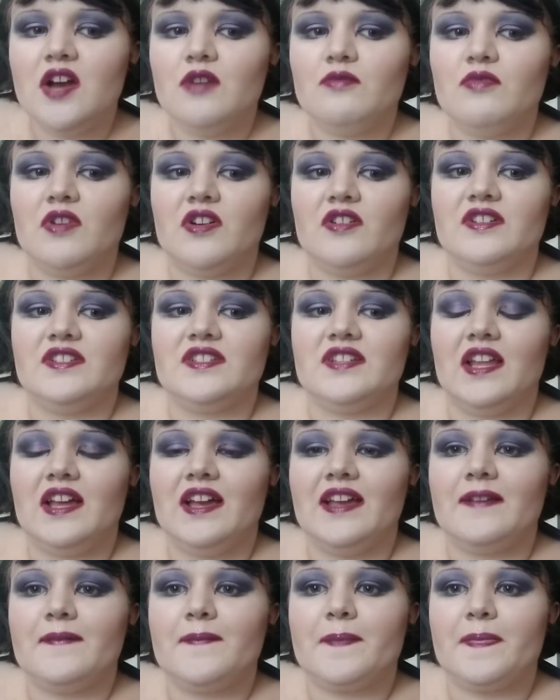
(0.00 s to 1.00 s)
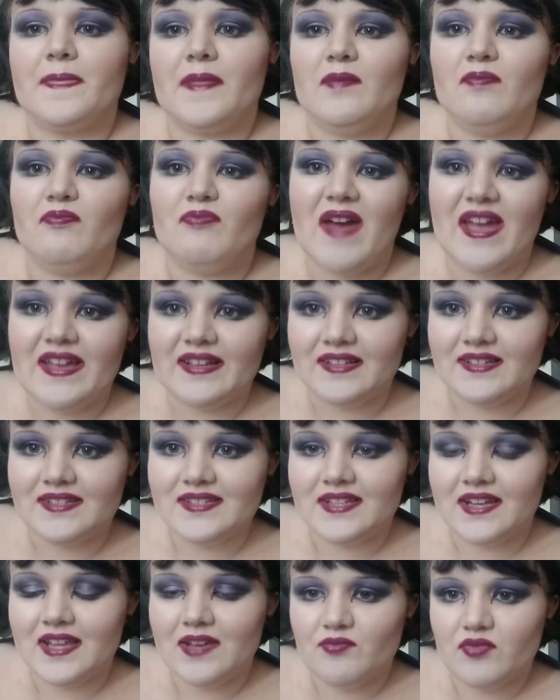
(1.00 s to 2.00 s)
whereas like male
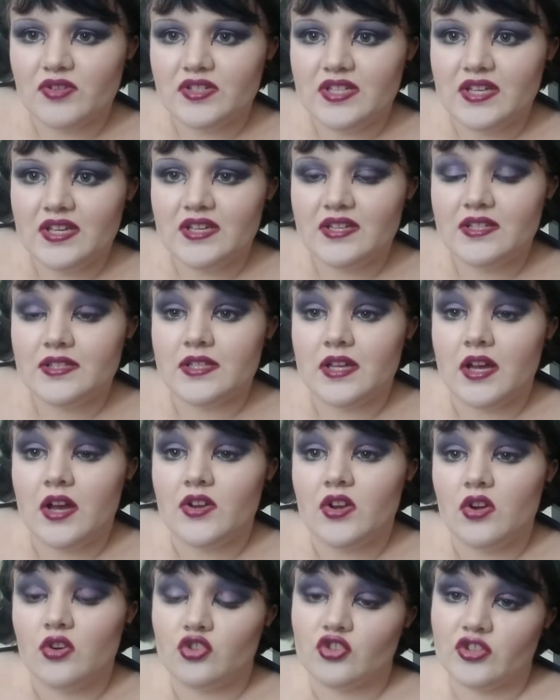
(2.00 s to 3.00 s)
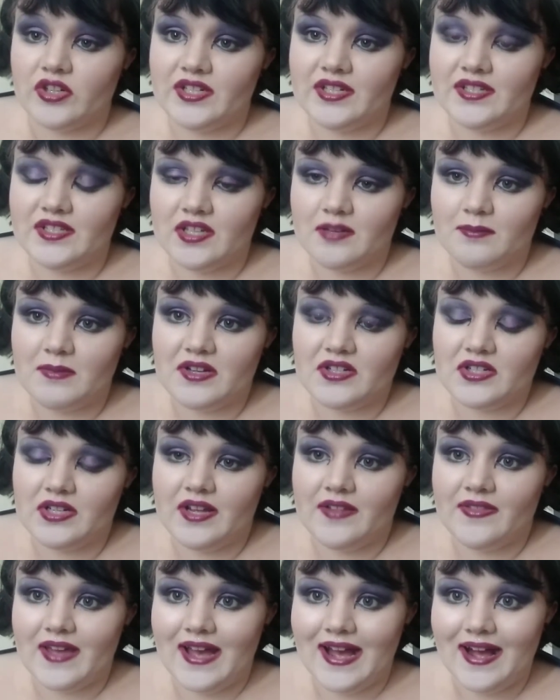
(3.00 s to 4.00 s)
celebrities are not treated so much
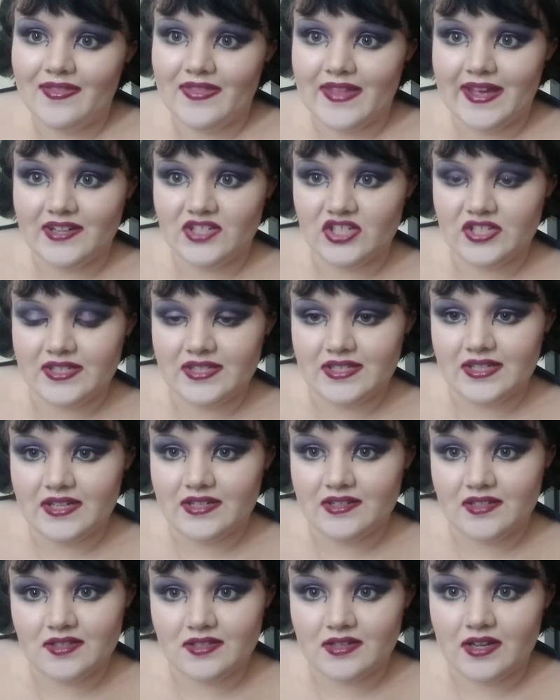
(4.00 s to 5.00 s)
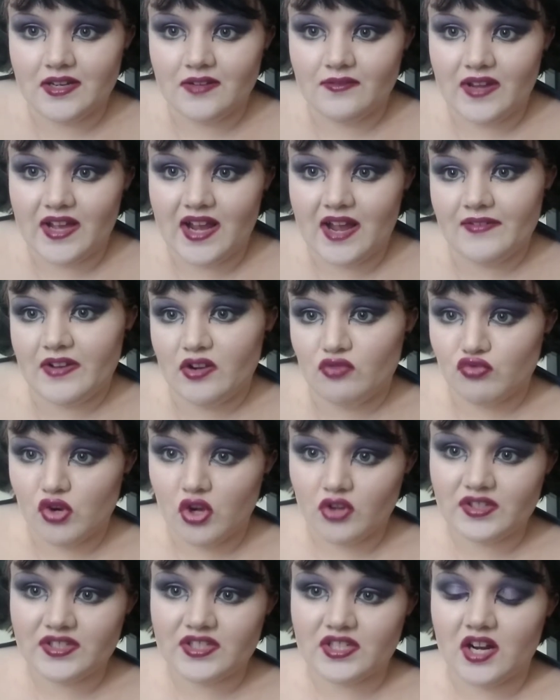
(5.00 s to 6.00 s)
like that. They're just seen as kind of like having a
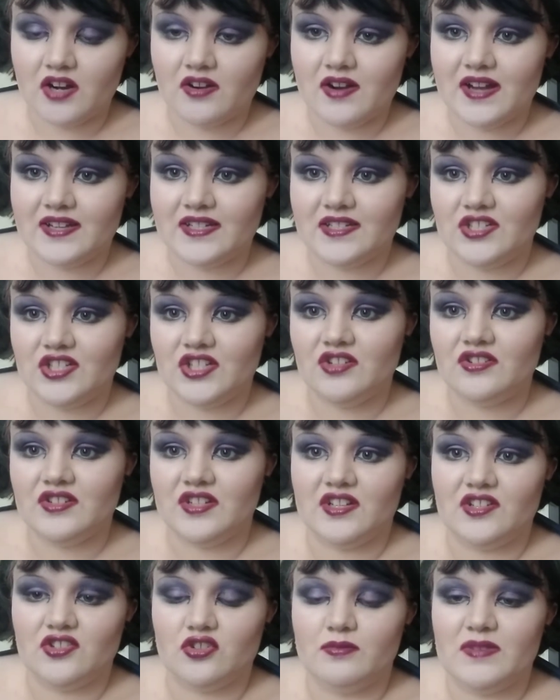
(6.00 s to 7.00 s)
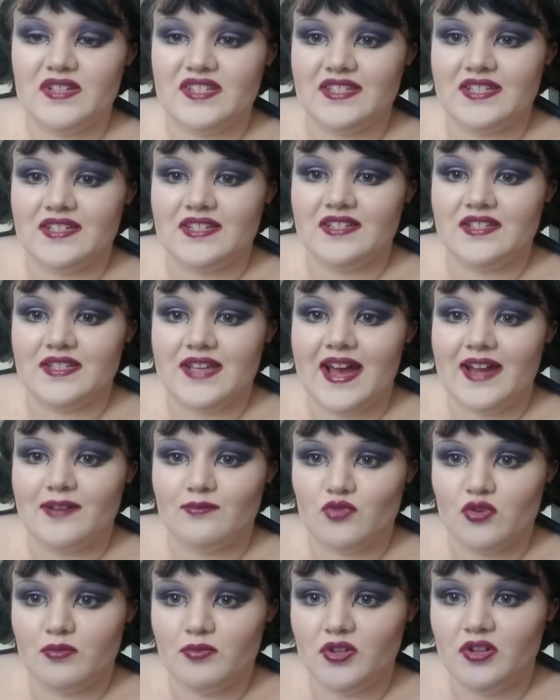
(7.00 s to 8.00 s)
rock star attitude and it's almost seen as
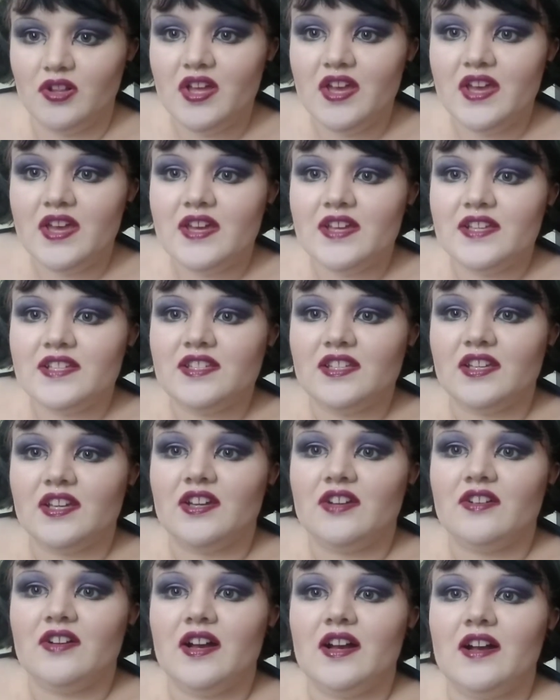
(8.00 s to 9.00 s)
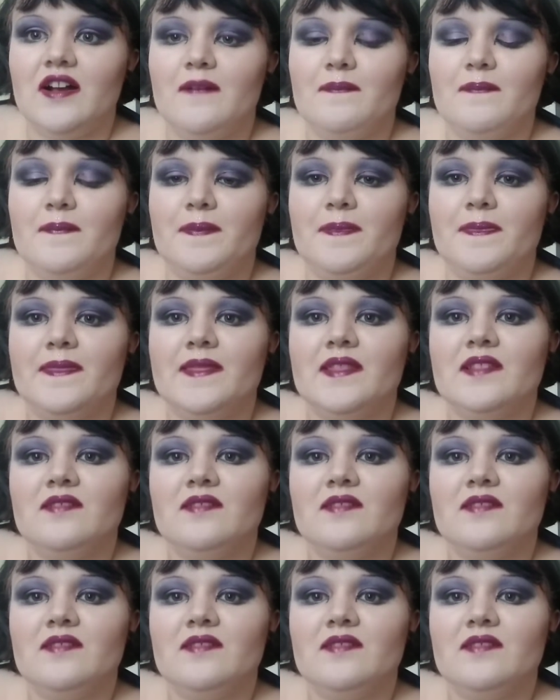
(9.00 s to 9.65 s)
admirable. So um,